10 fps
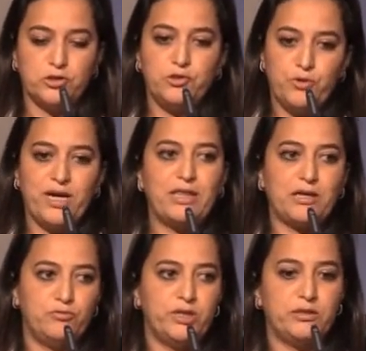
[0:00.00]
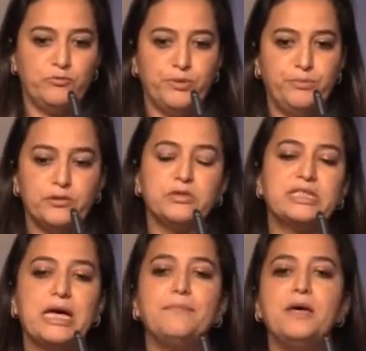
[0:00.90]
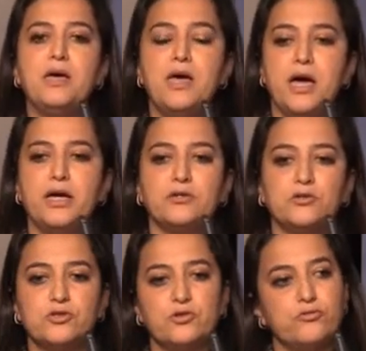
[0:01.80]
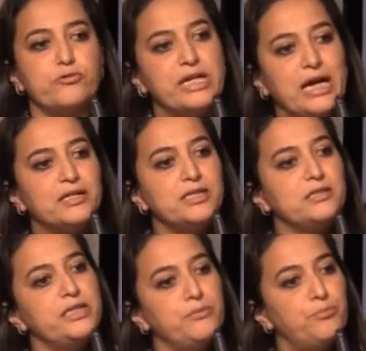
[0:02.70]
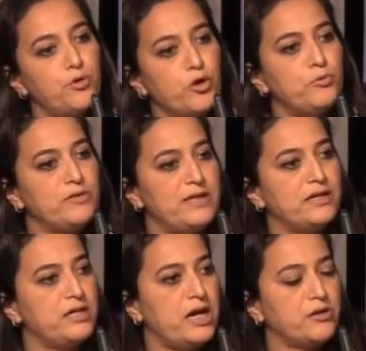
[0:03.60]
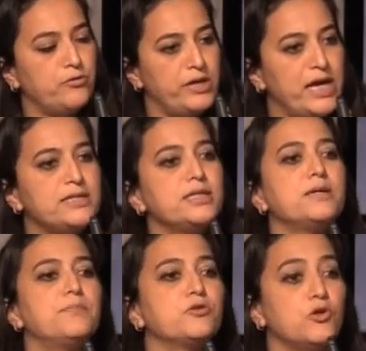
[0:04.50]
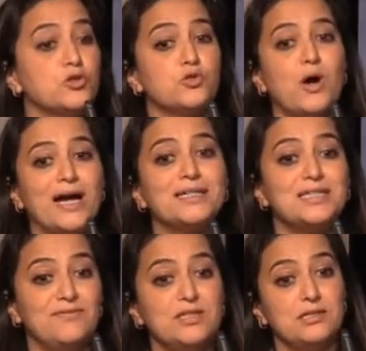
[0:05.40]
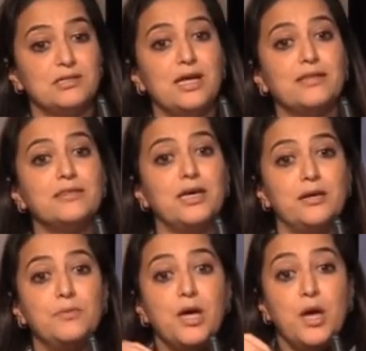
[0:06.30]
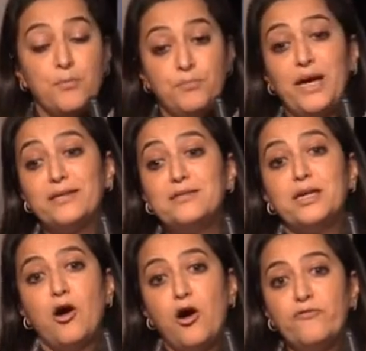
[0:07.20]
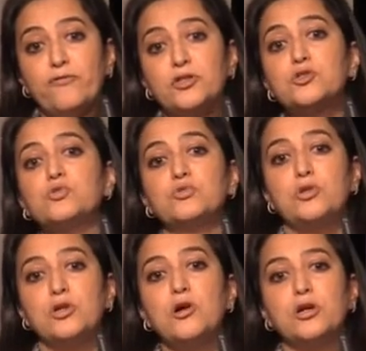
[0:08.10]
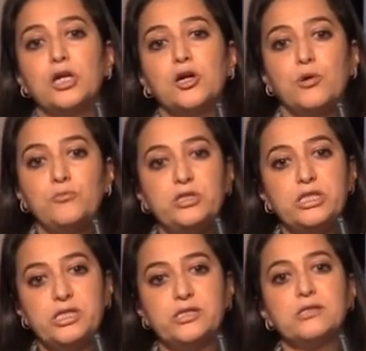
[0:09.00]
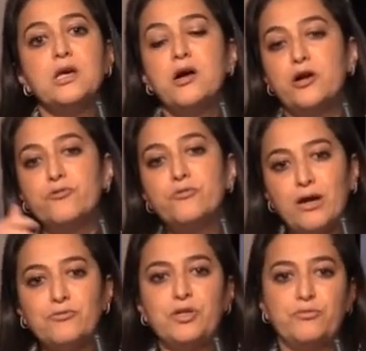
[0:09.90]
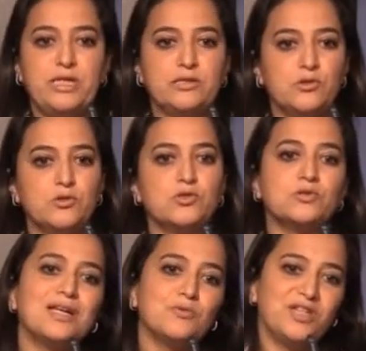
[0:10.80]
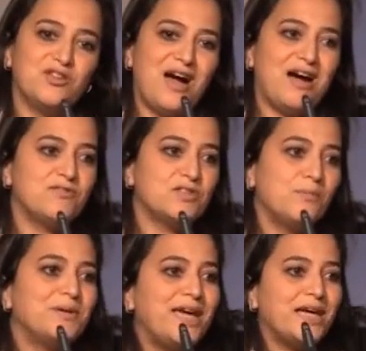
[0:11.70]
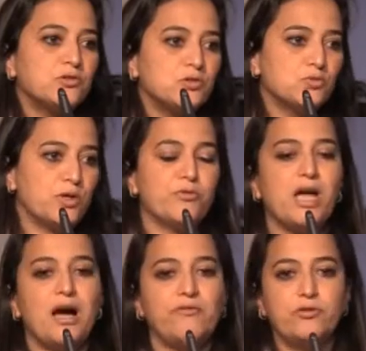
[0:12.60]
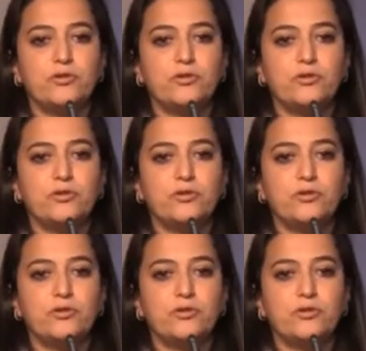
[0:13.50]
the way that we build them, and also regarding the employment that they are creating, but also activities that they offer to the local communities around the resort, so that we don't have some ghettos where we have,